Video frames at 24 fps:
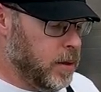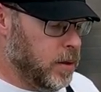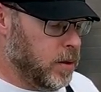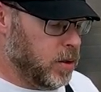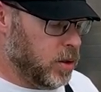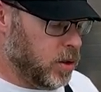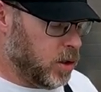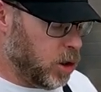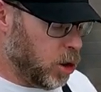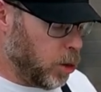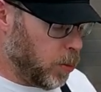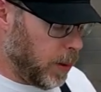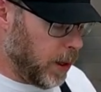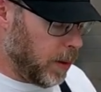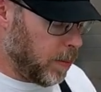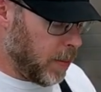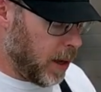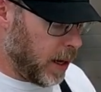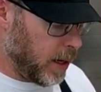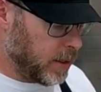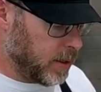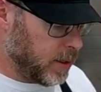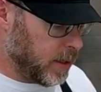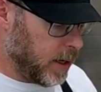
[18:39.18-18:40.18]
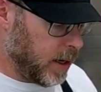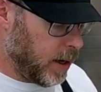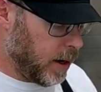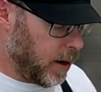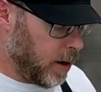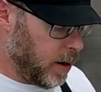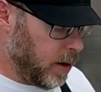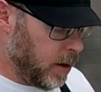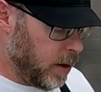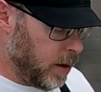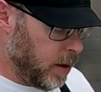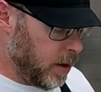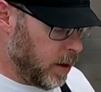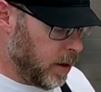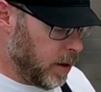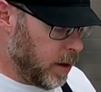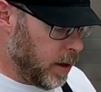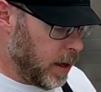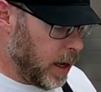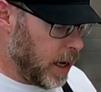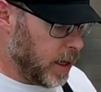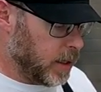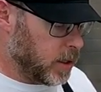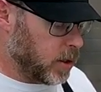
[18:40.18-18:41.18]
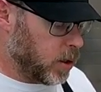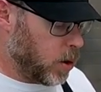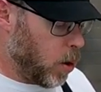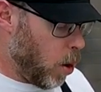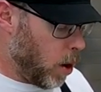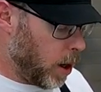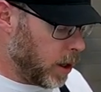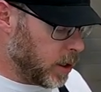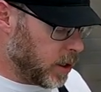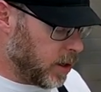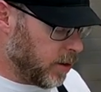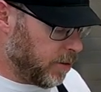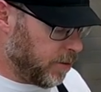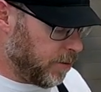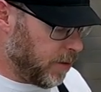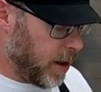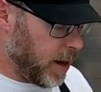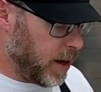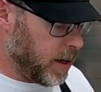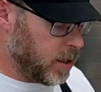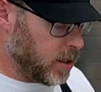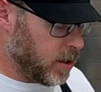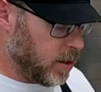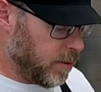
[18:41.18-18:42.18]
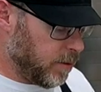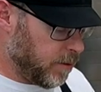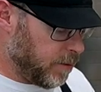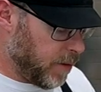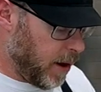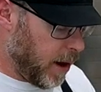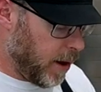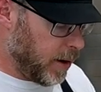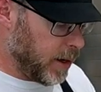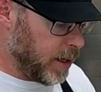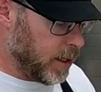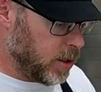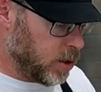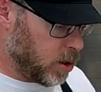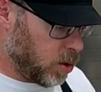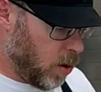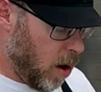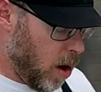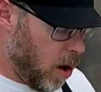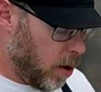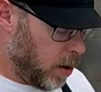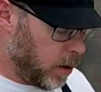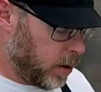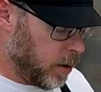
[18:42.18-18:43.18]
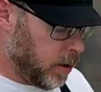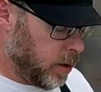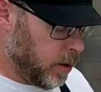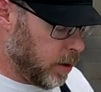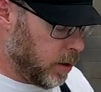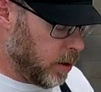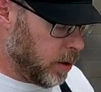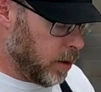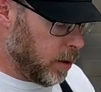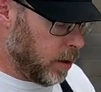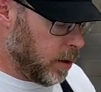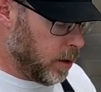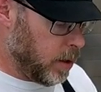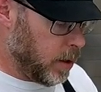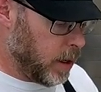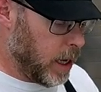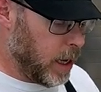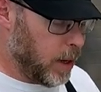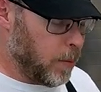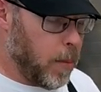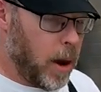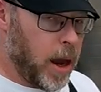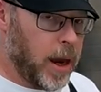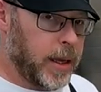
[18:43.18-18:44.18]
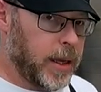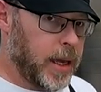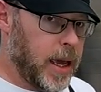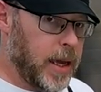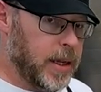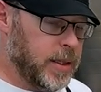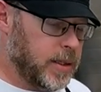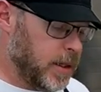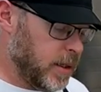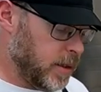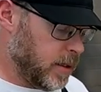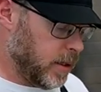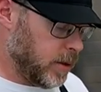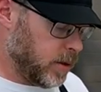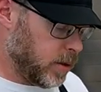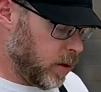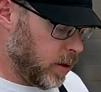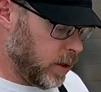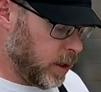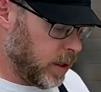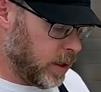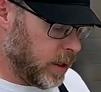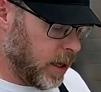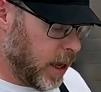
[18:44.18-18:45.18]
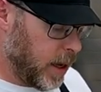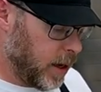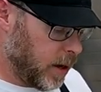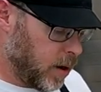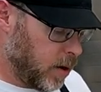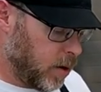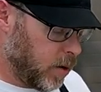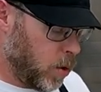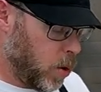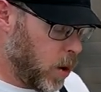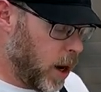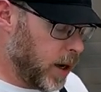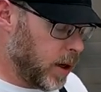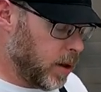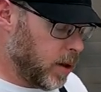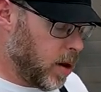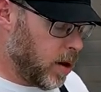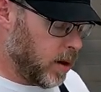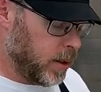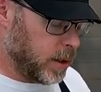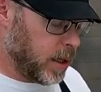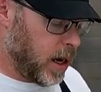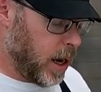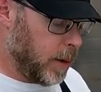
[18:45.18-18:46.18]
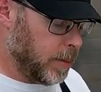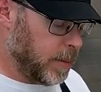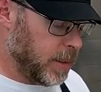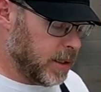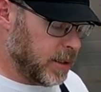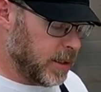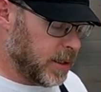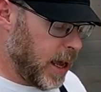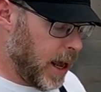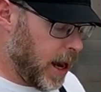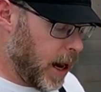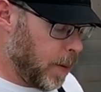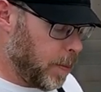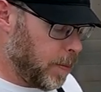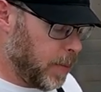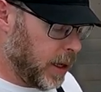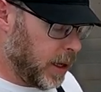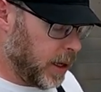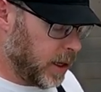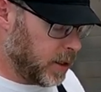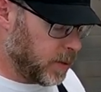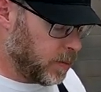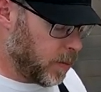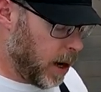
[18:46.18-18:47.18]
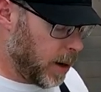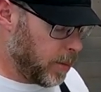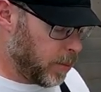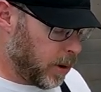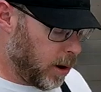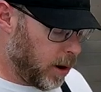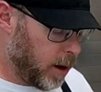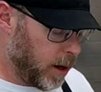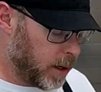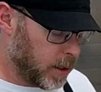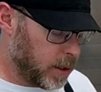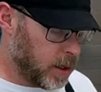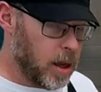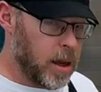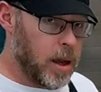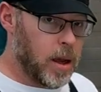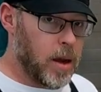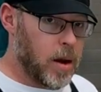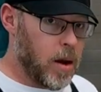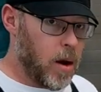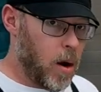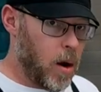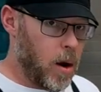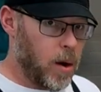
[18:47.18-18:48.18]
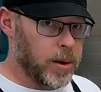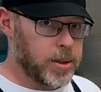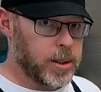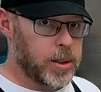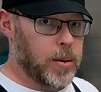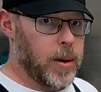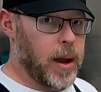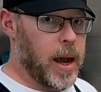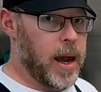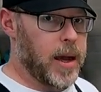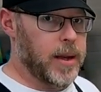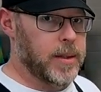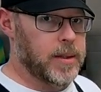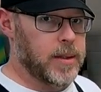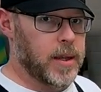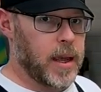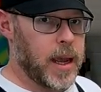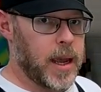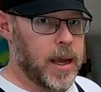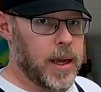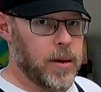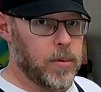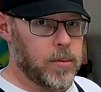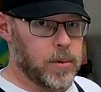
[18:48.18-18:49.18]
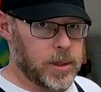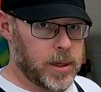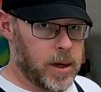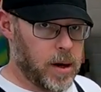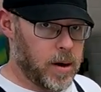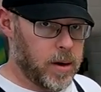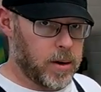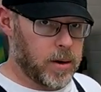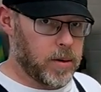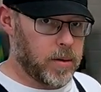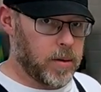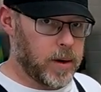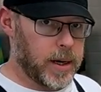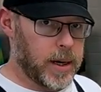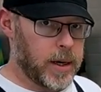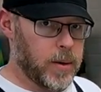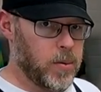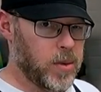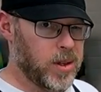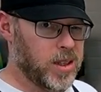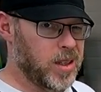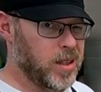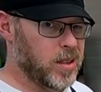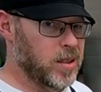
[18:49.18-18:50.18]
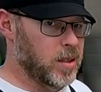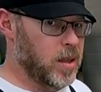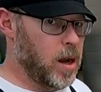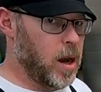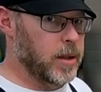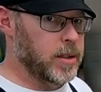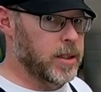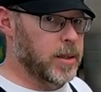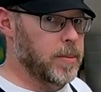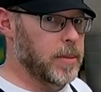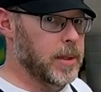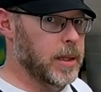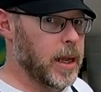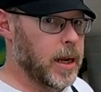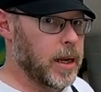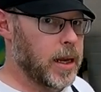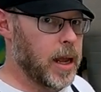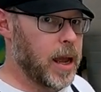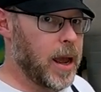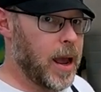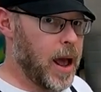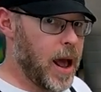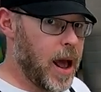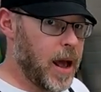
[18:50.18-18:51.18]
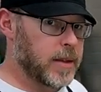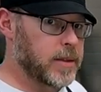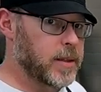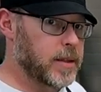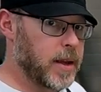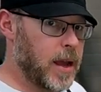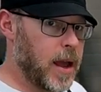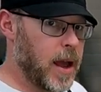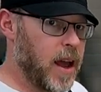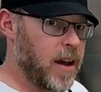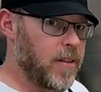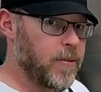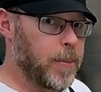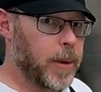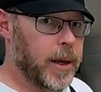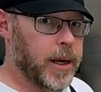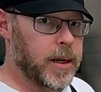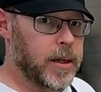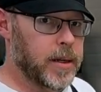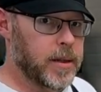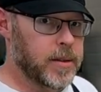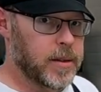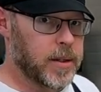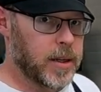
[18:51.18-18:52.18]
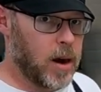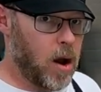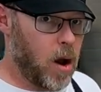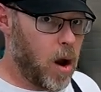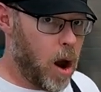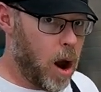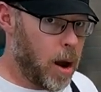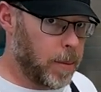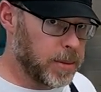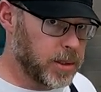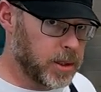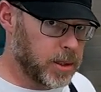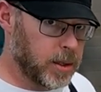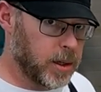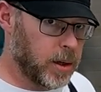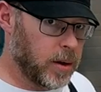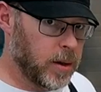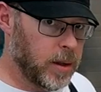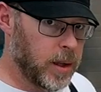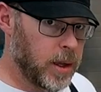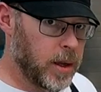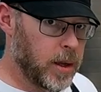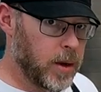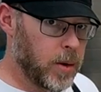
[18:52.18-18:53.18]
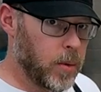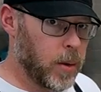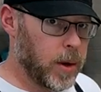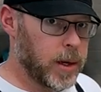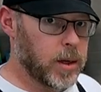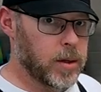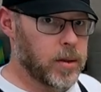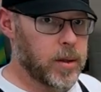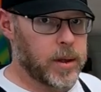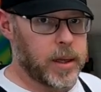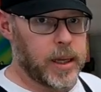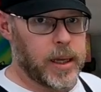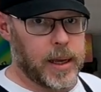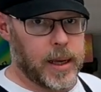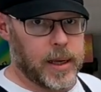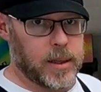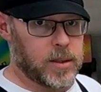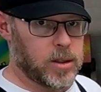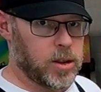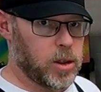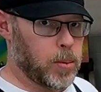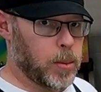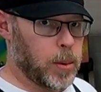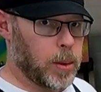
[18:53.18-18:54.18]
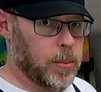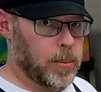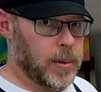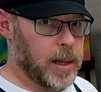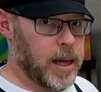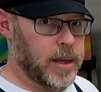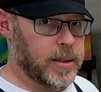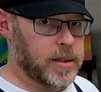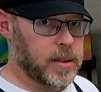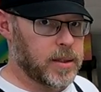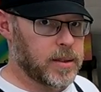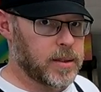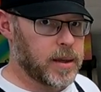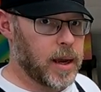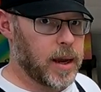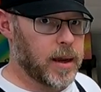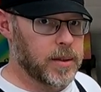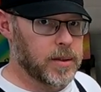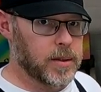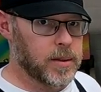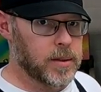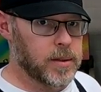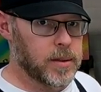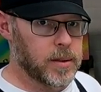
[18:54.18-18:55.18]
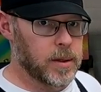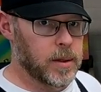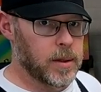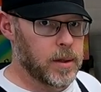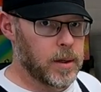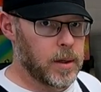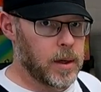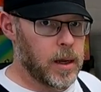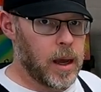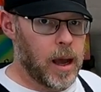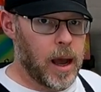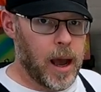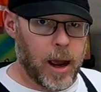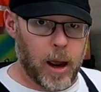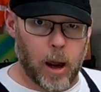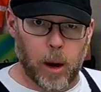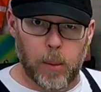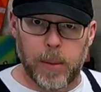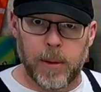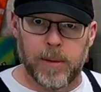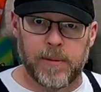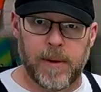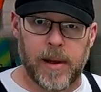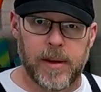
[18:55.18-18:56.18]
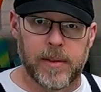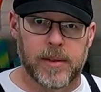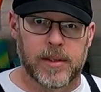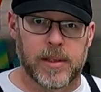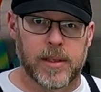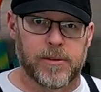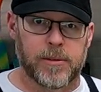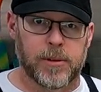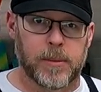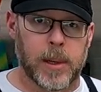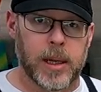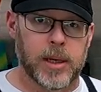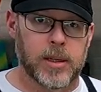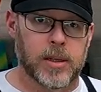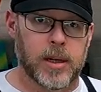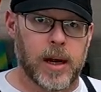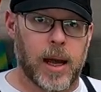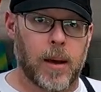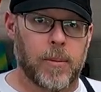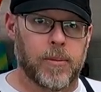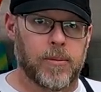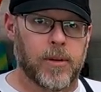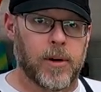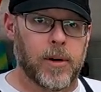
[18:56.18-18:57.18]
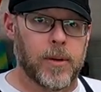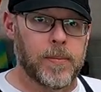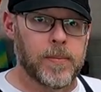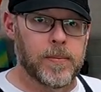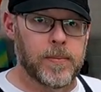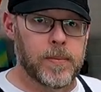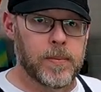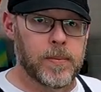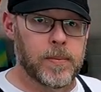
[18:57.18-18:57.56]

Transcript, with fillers: soupy mix here. It's going to finish very strong. In my case, this is going to take quite a long time to set up because my product also has a retarder in it, which is not something that it has to have, but it is an optional when you're looking at super plasticizers. I hope you found this information helpful.